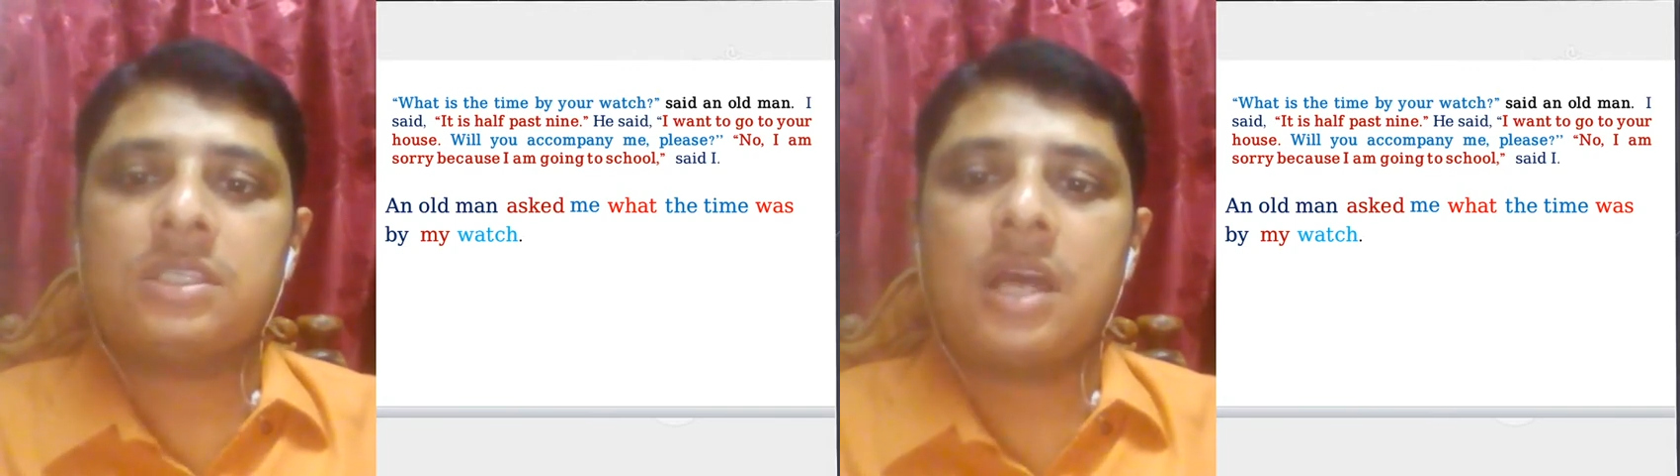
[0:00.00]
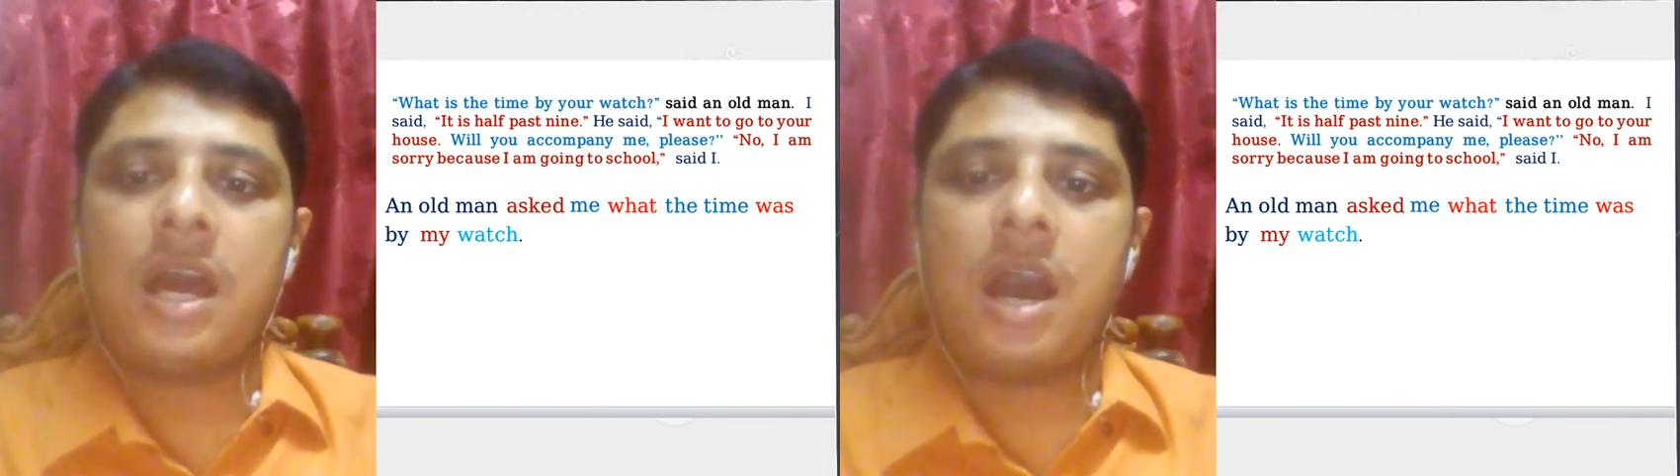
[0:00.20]

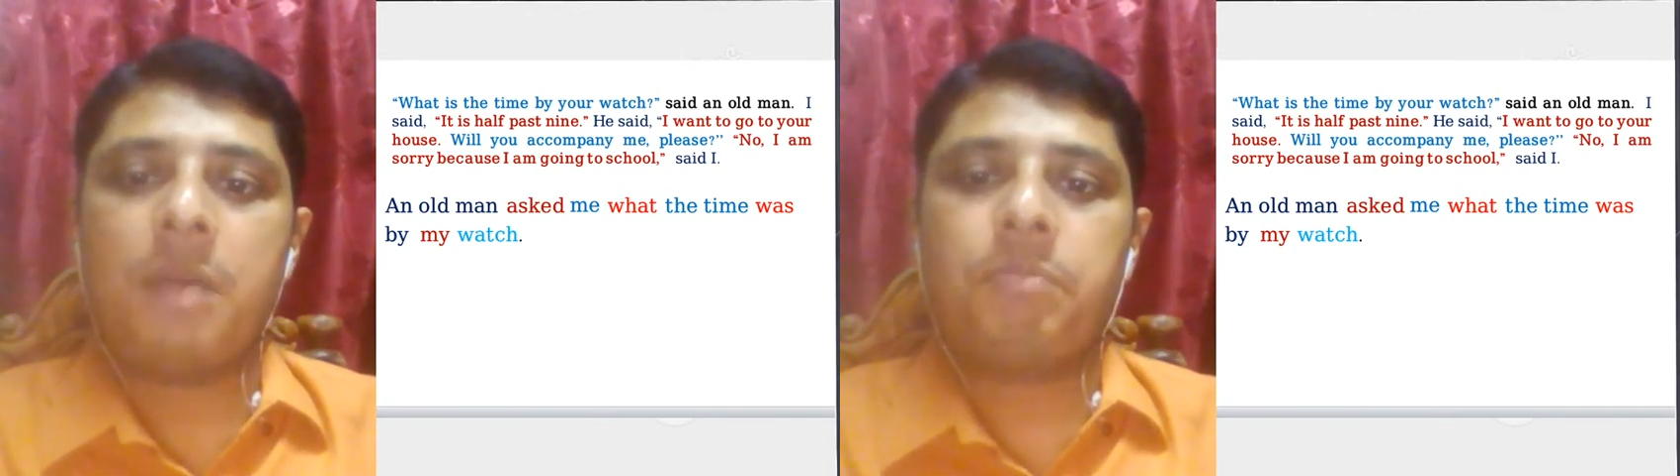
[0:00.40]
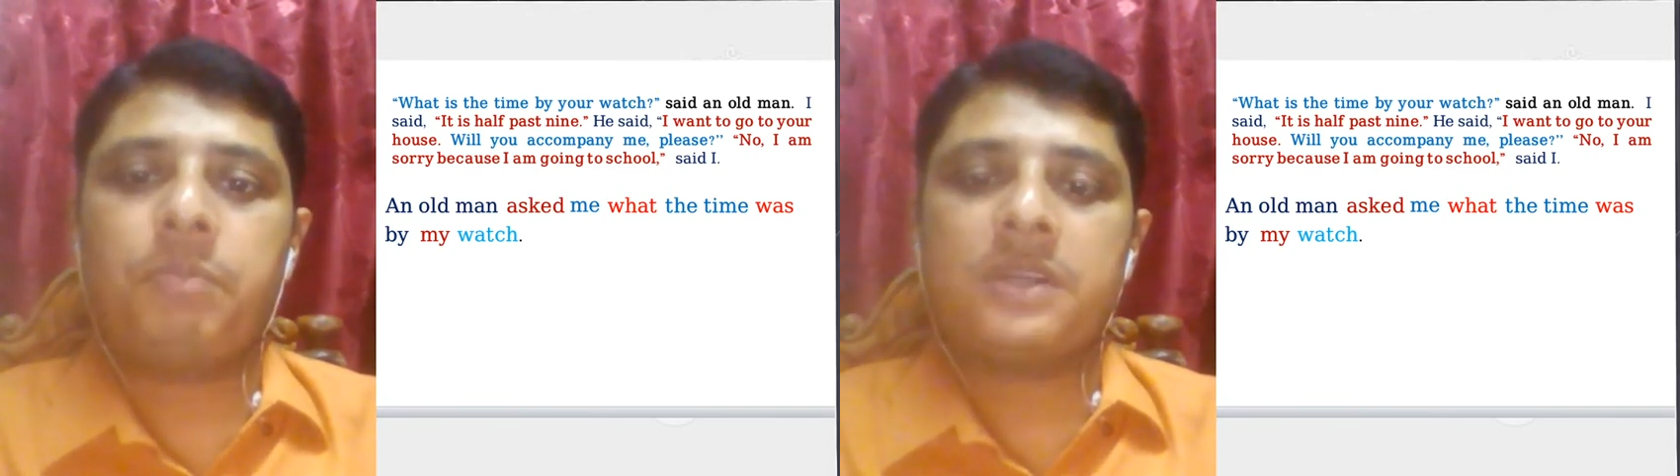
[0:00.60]

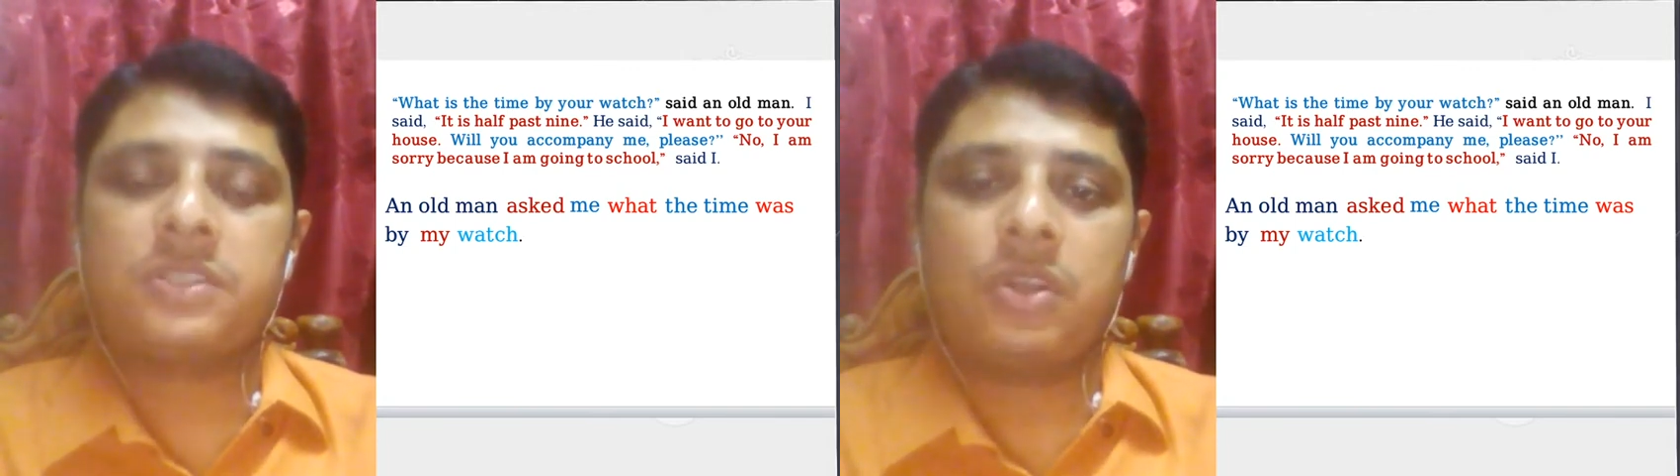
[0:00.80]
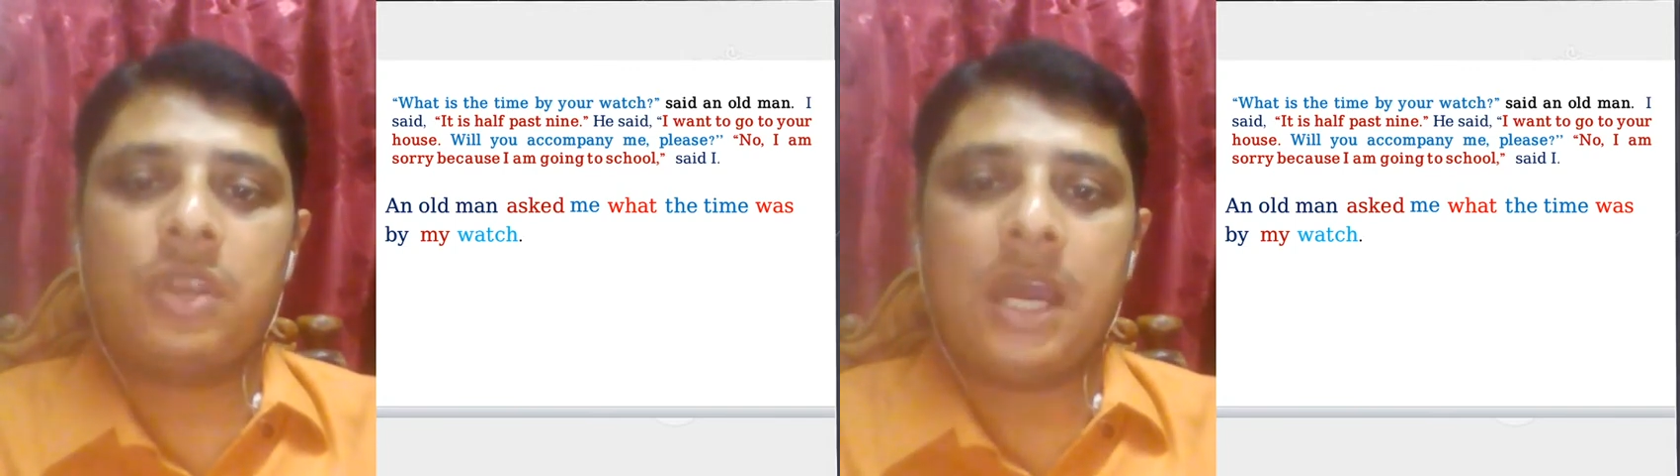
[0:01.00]

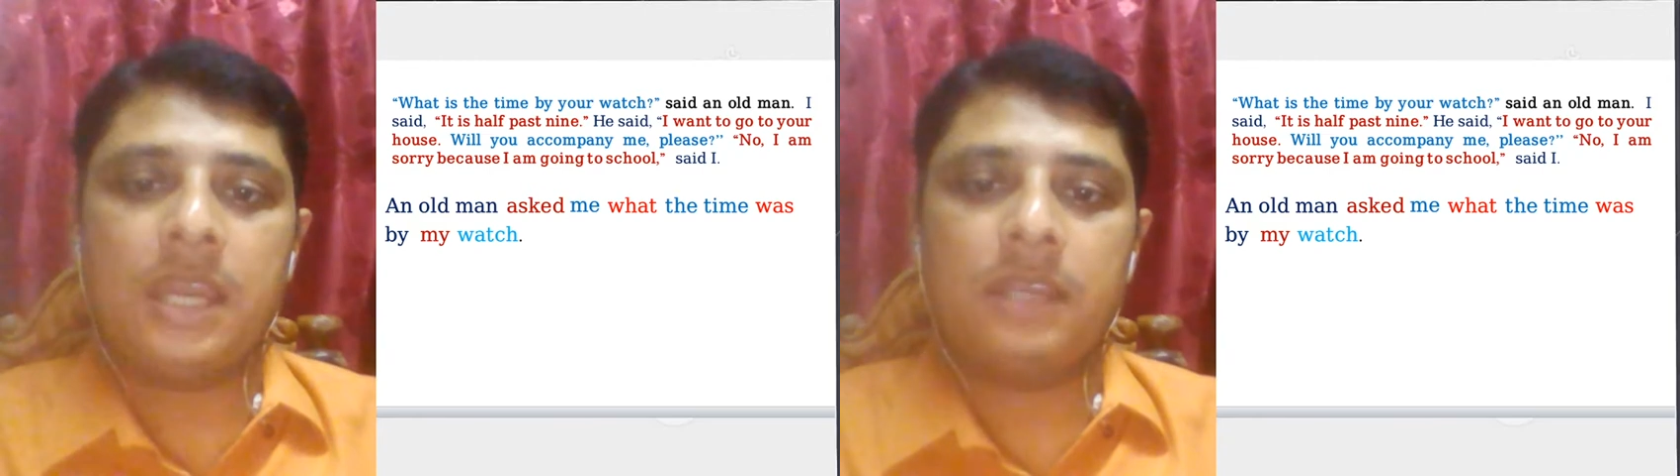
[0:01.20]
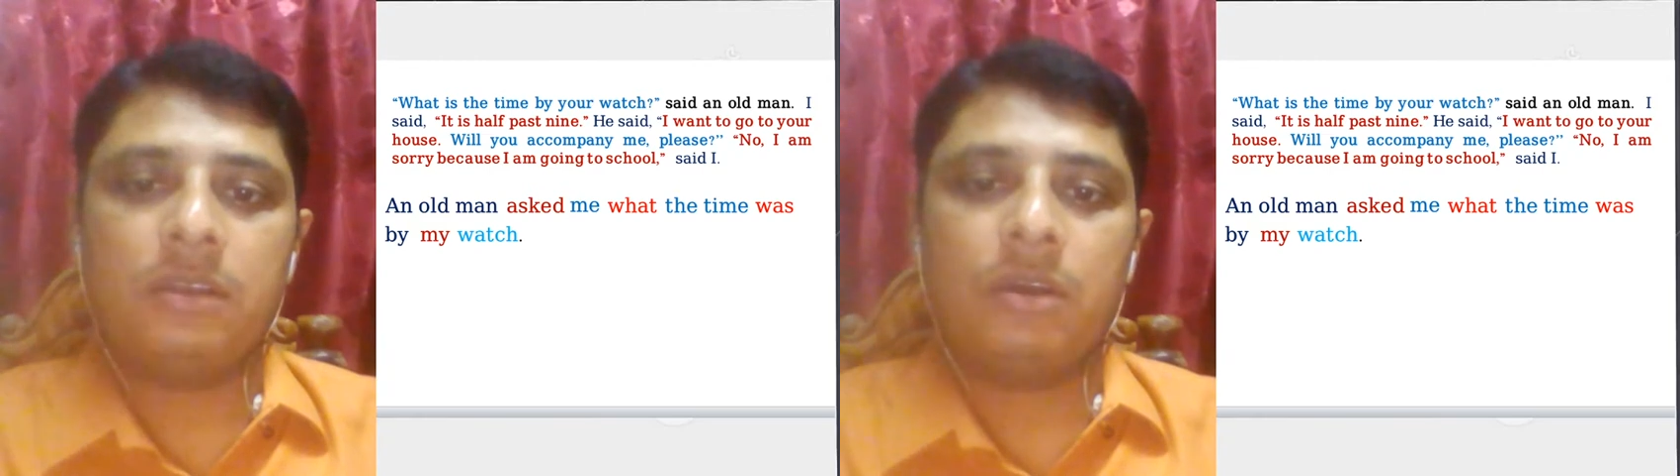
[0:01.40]

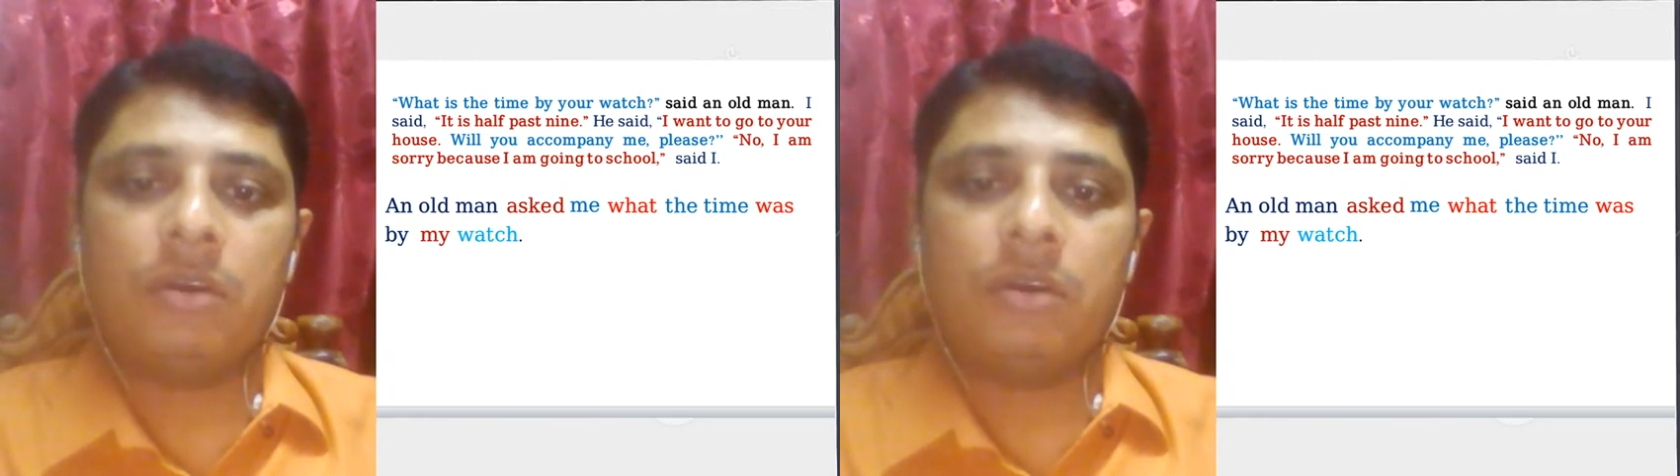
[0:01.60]
9:30.